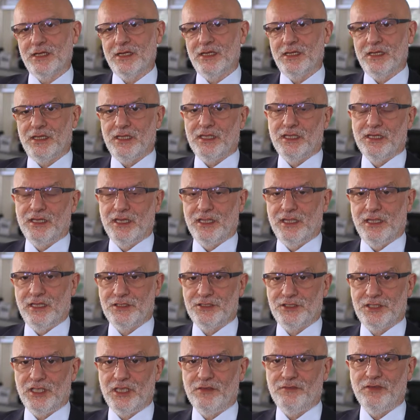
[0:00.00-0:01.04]
uh, in a
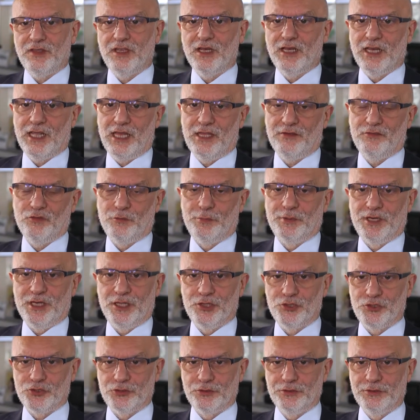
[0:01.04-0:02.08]
saving life
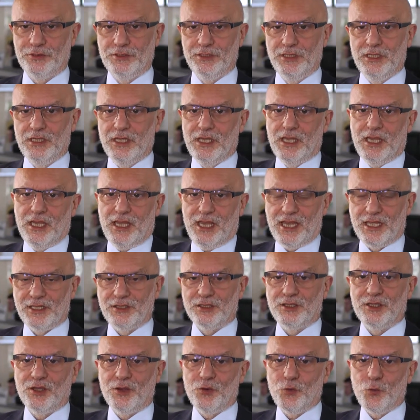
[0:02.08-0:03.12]
operation,
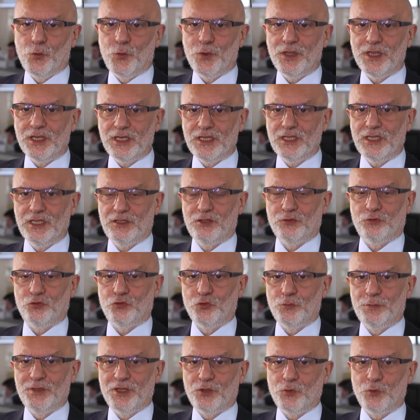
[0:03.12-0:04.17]
and we need
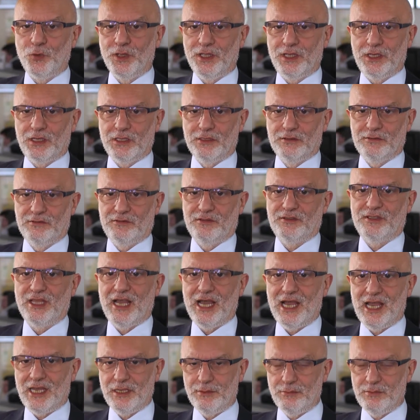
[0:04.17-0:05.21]
to be quick.
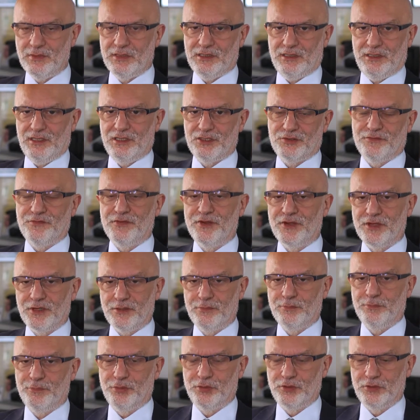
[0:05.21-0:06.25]
Time is very
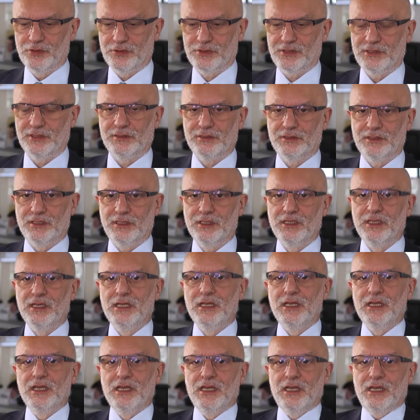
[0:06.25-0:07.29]
important.
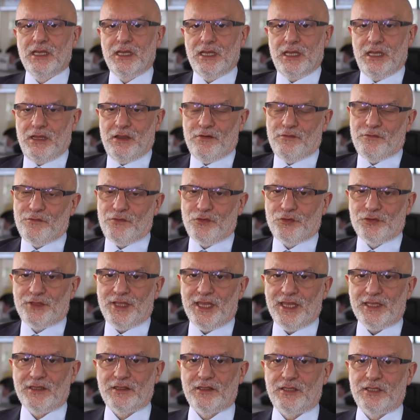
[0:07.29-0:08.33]
For
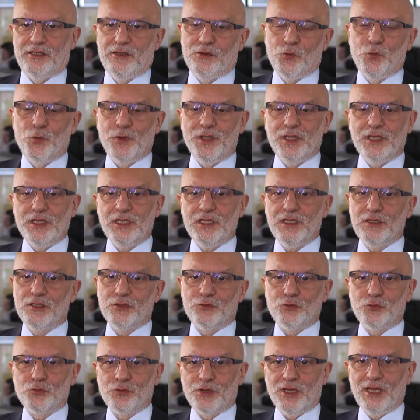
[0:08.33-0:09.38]
that, we
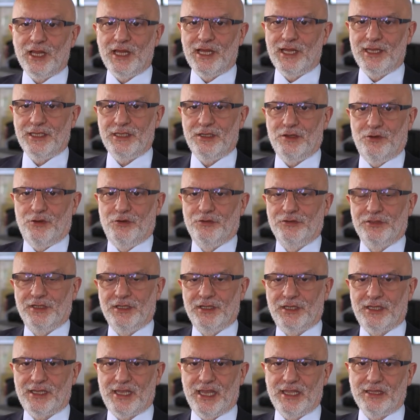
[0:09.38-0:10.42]
need to rely
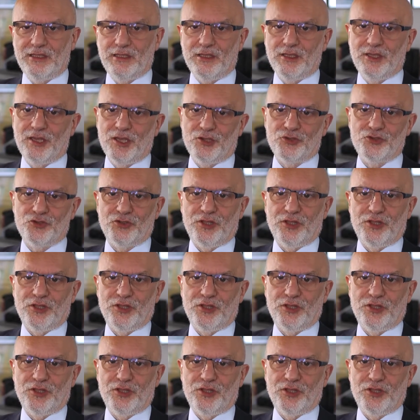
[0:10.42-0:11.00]
on cutting-edge